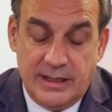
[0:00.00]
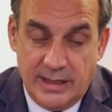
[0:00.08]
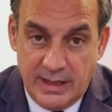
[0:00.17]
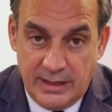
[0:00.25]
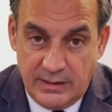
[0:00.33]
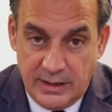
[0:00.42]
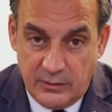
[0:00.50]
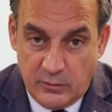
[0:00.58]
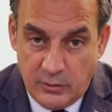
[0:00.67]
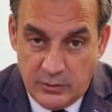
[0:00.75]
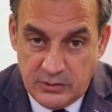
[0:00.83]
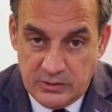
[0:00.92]
AI
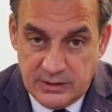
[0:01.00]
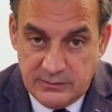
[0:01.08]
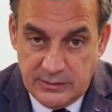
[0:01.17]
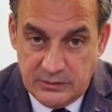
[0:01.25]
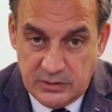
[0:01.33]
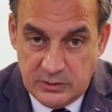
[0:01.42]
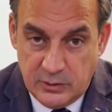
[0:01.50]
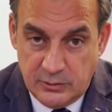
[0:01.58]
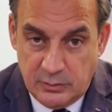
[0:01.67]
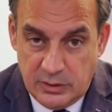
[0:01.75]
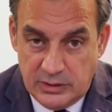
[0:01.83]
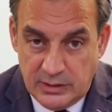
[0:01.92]
technology that the stock
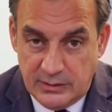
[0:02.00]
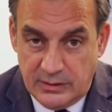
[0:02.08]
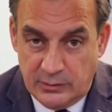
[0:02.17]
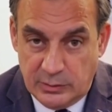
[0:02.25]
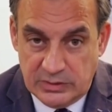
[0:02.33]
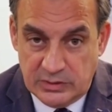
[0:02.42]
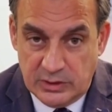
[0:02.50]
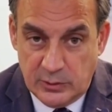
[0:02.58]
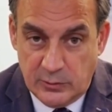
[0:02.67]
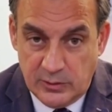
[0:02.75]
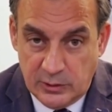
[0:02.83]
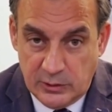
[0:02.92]
market has been
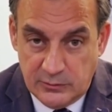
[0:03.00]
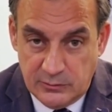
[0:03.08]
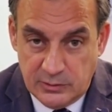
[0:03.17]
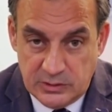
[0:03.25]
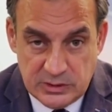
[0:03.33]
so hot over,